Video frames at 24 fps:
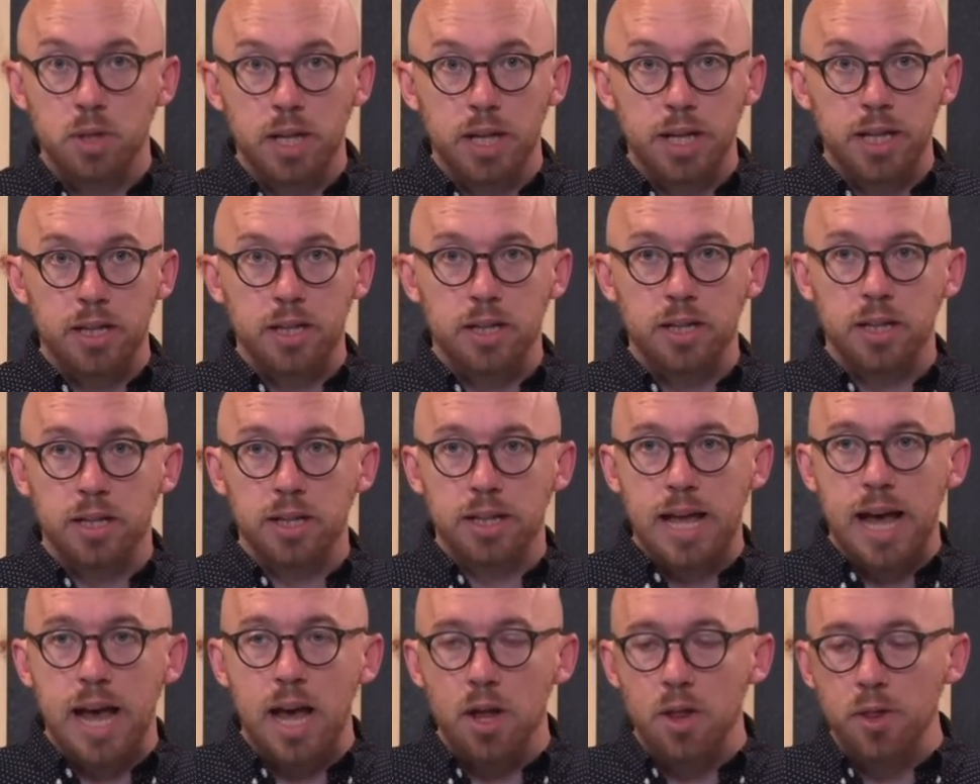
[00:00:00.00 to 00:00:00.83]
Like
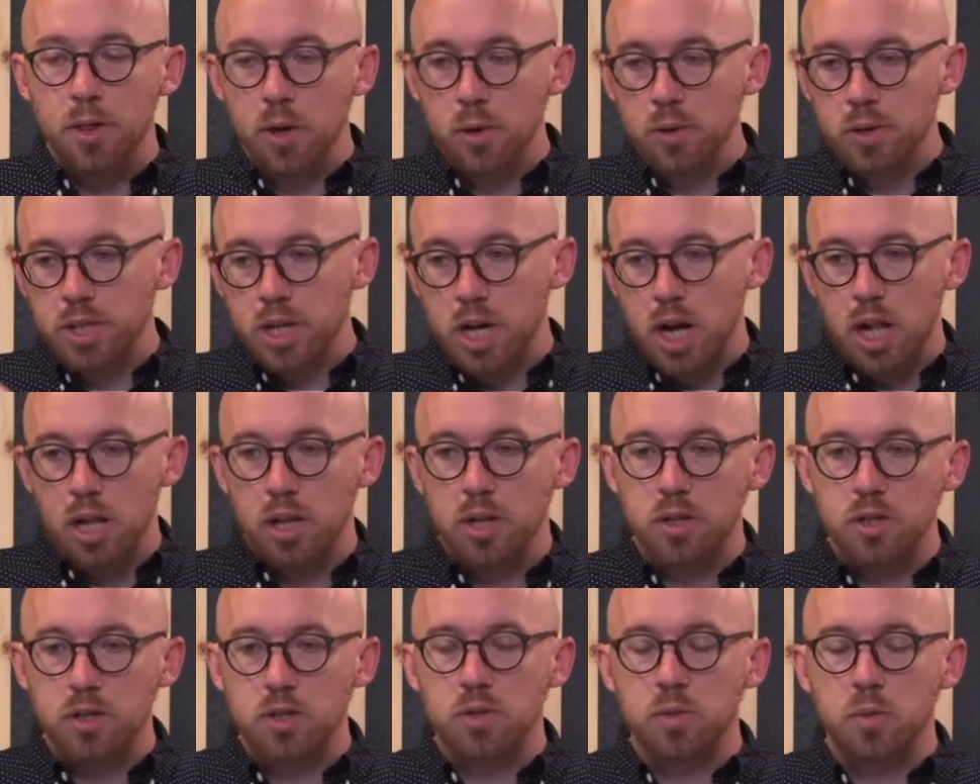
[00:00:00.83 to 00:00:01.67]
those
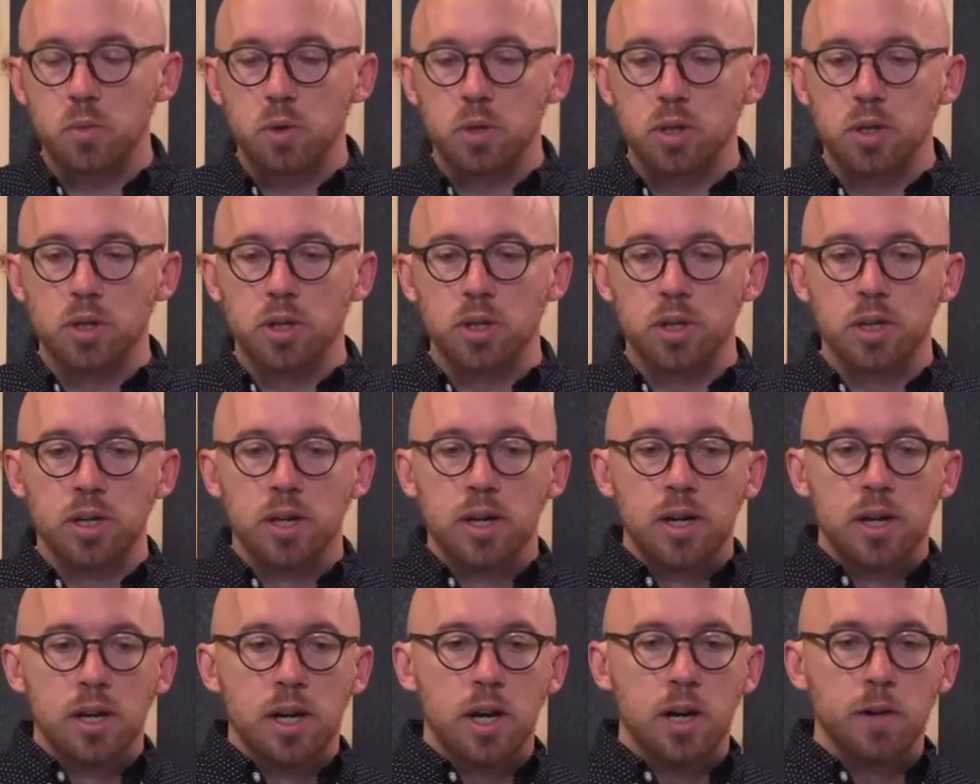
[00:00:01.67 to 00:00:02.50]
colors were
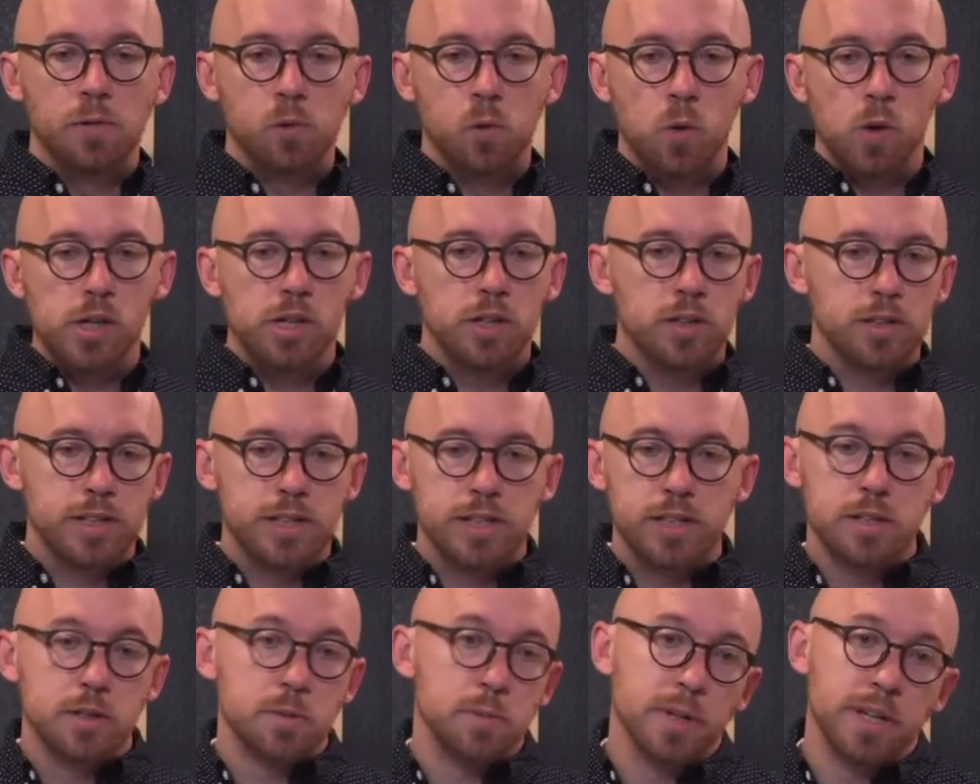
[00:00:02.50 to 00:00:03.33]
of
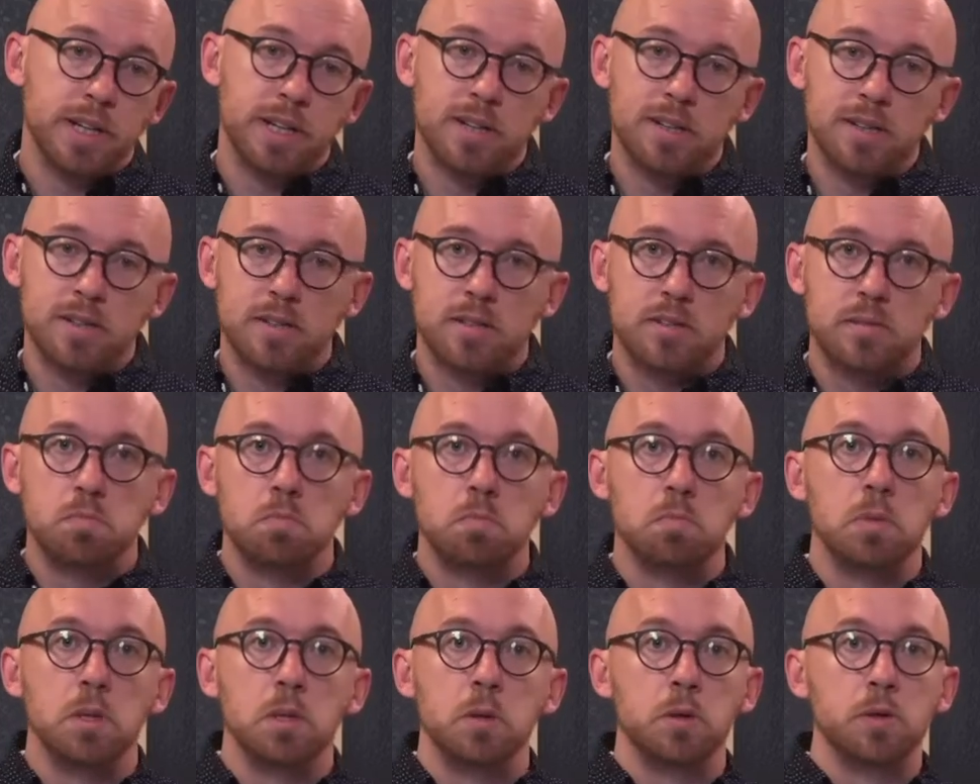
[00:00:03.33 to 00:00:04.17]
royalty just because
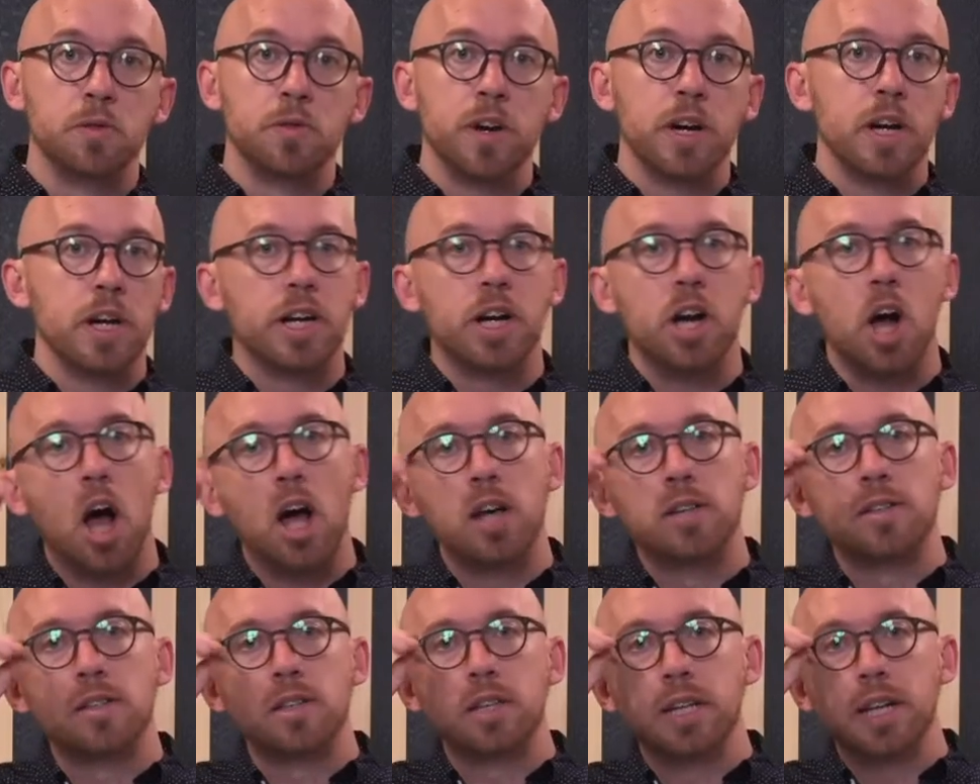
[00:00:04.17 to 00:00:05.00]
it was very
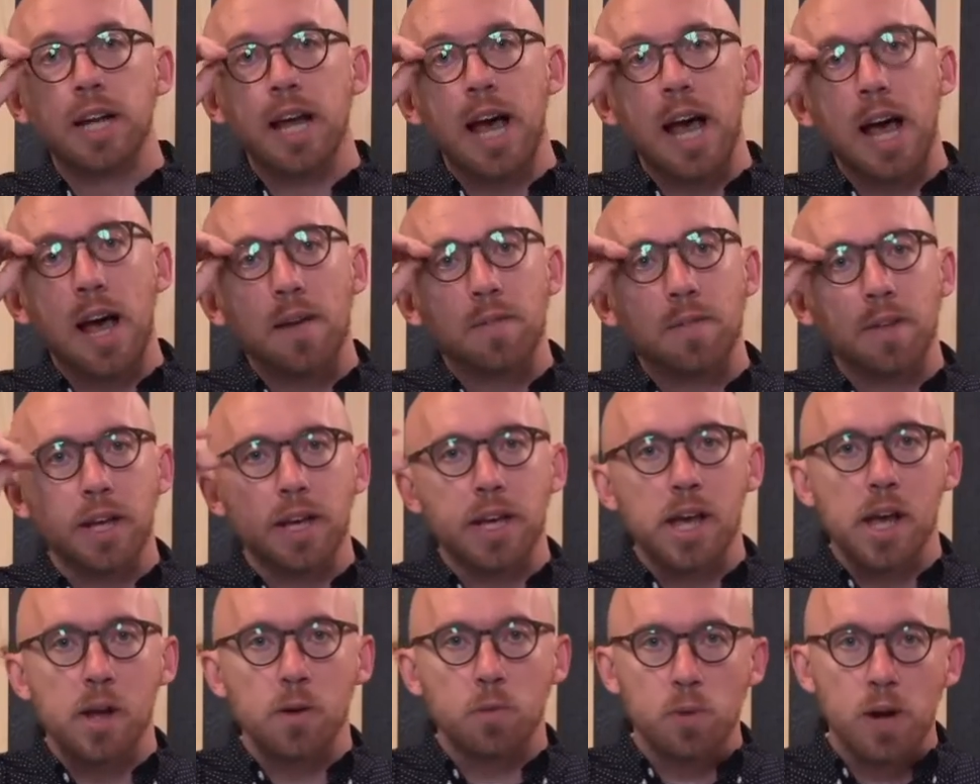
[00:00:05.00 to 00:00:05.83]
costly to have
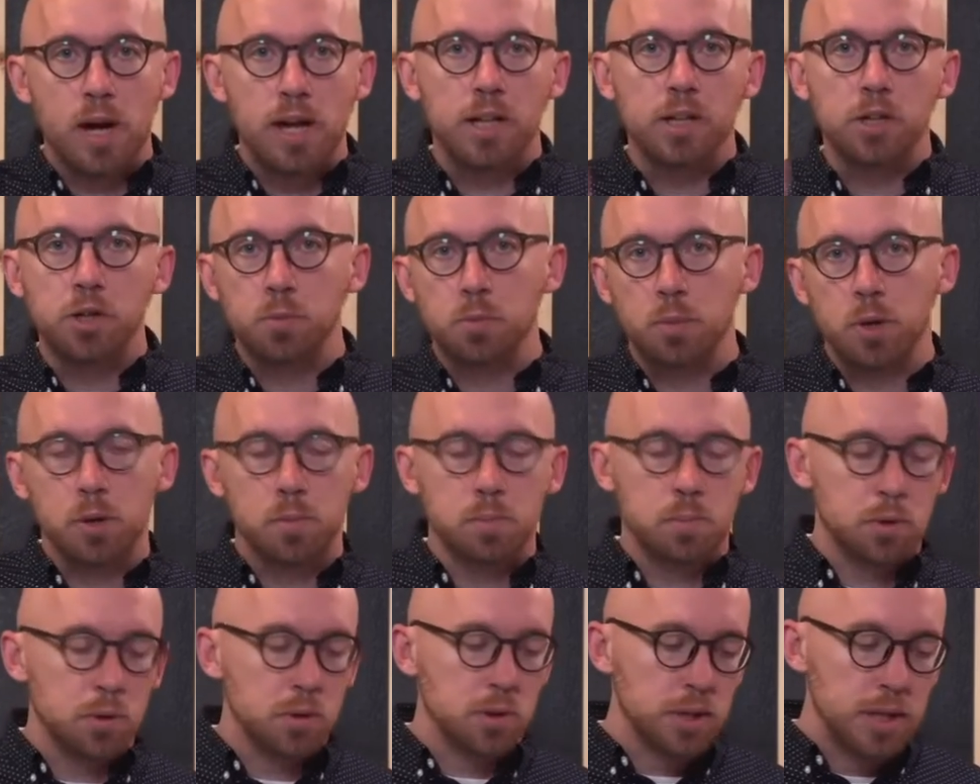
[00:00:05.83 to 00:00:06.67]
like a reddish
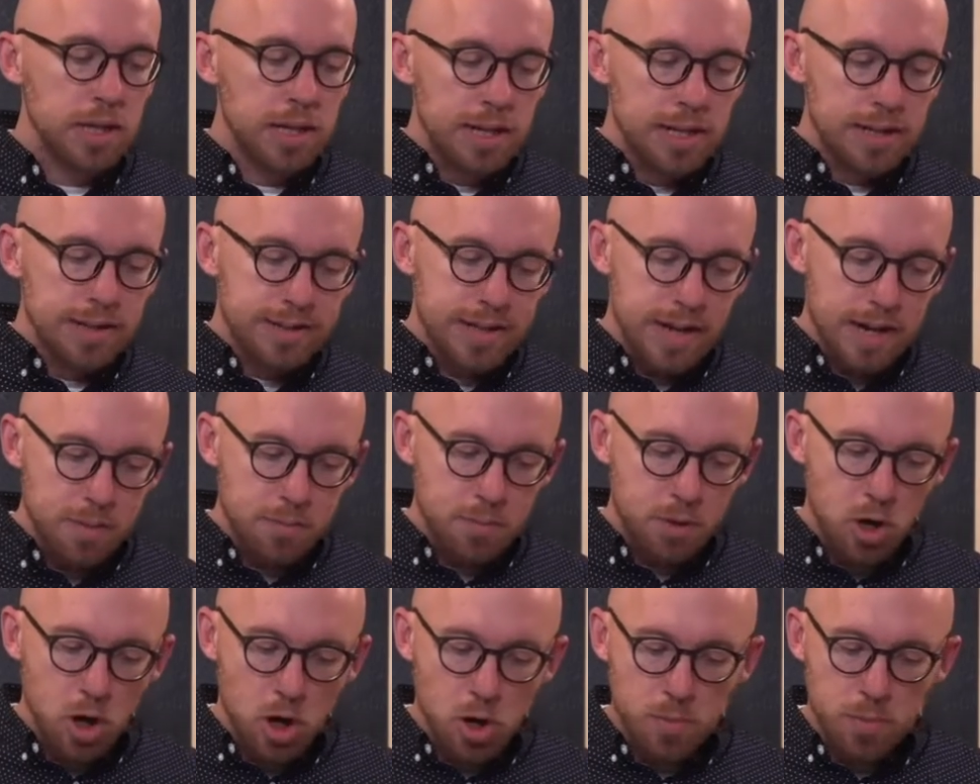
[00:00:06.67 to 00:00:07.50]
purple
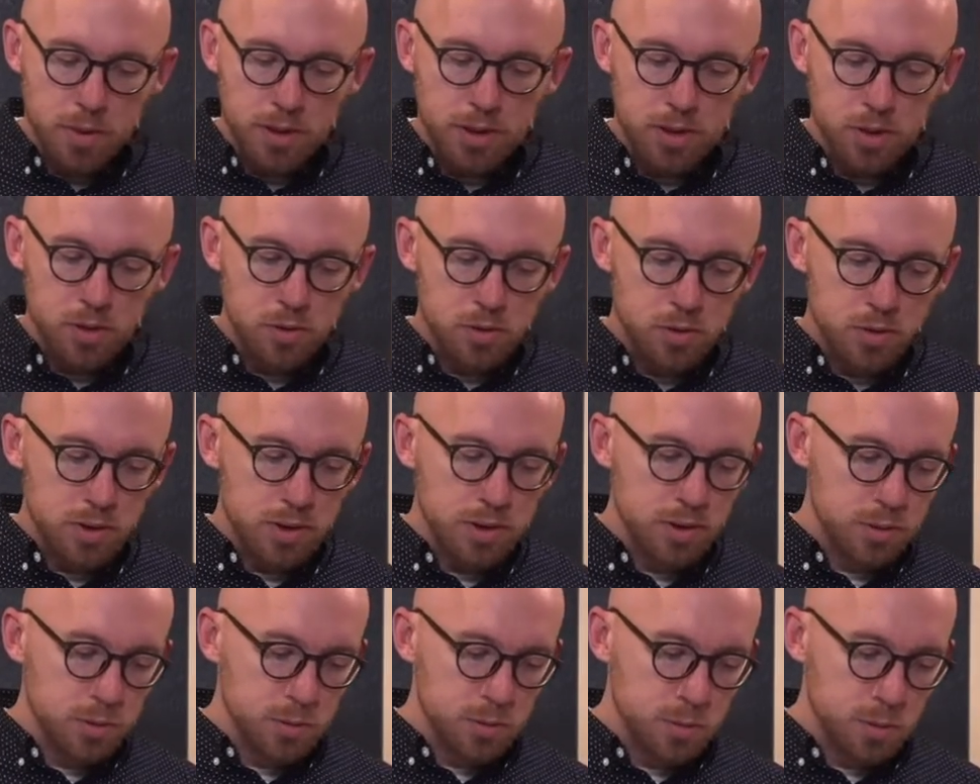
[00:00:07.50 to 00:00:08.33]
type garment.
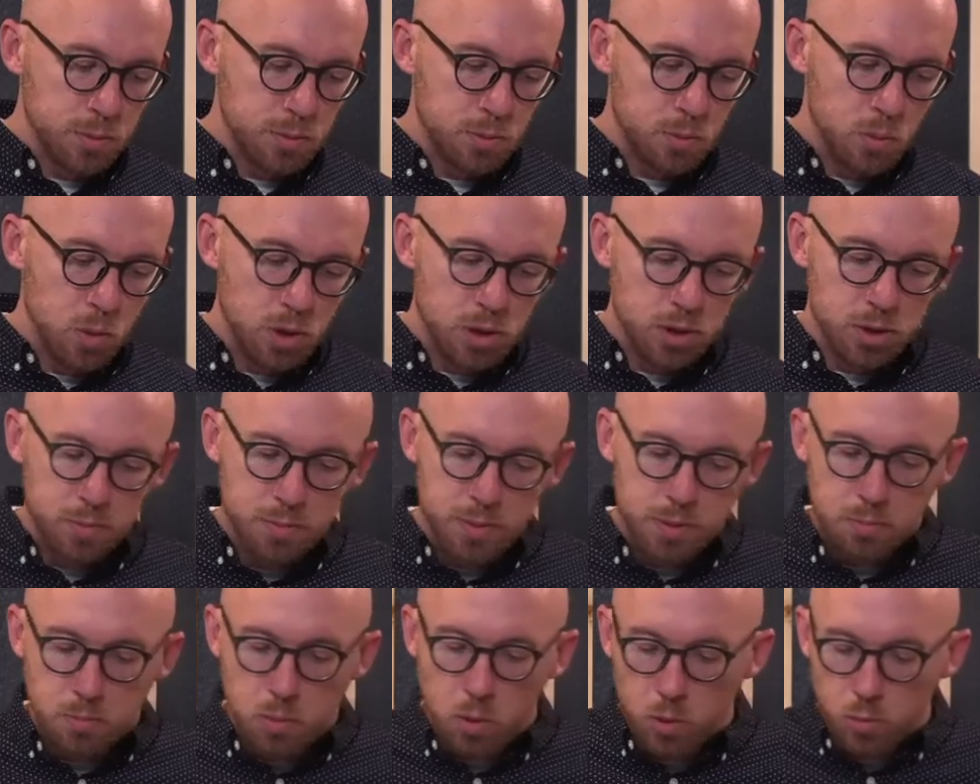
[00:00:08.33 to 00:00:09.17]
Those were more a little
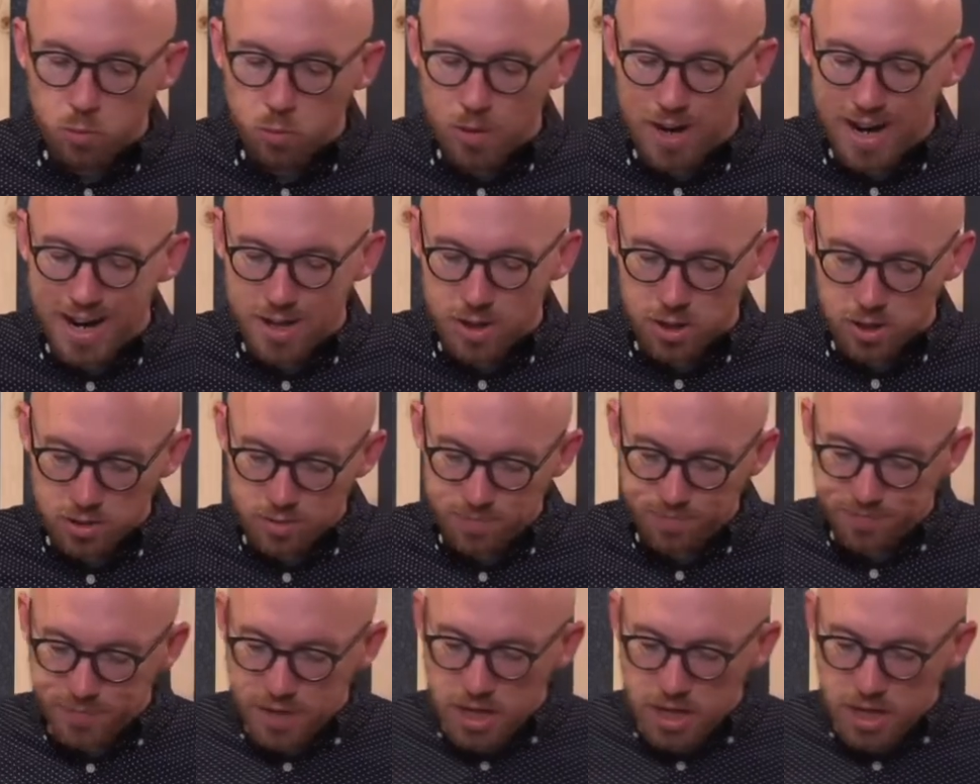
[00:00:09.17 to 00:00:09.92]
bit more rare.